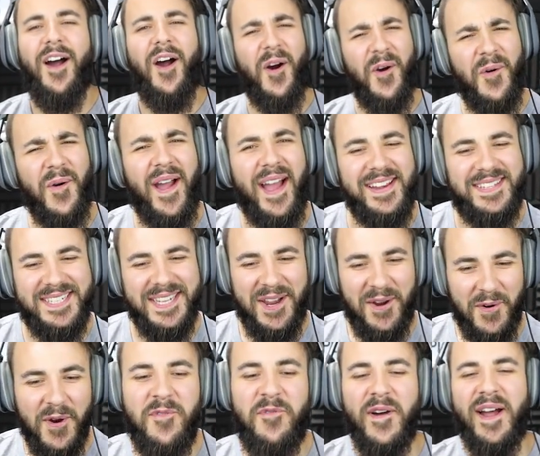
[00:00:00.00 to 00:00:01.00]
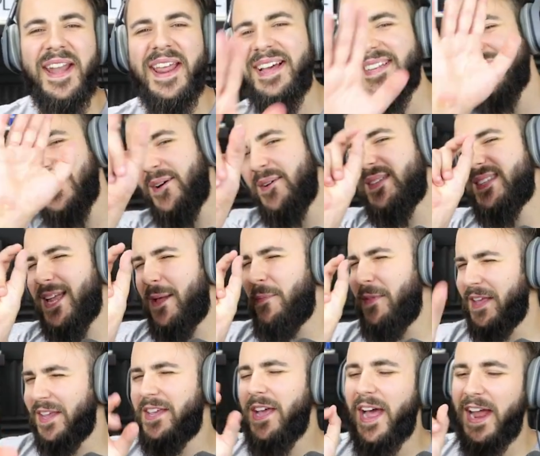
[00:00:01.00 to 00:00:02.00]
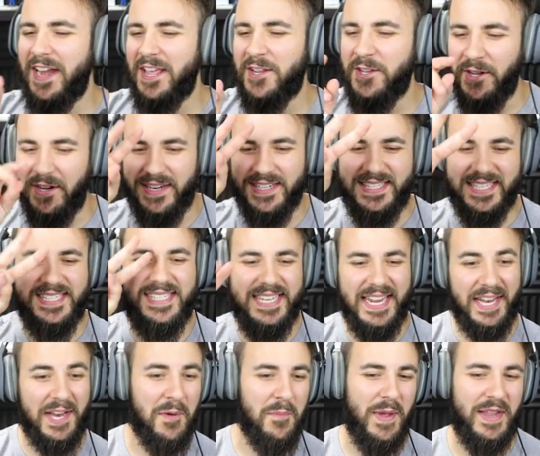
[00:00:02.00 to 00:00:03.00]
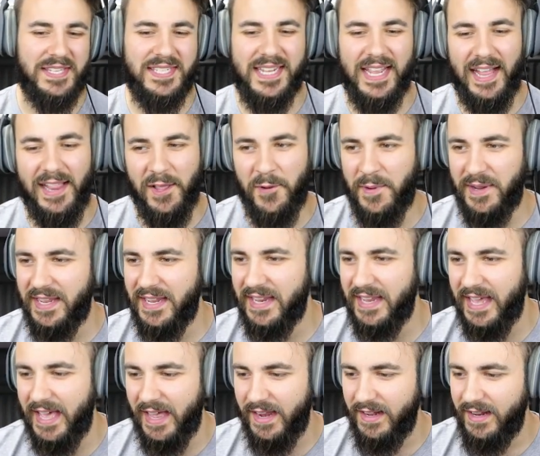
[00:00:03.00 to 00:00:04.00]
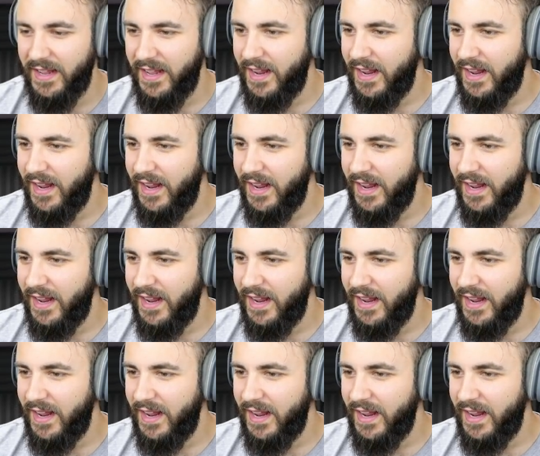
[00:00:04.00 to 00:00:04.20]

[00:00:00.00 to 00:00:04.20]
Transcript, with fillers: All right. We find ourselves something kind of good. It's the second best color we can get.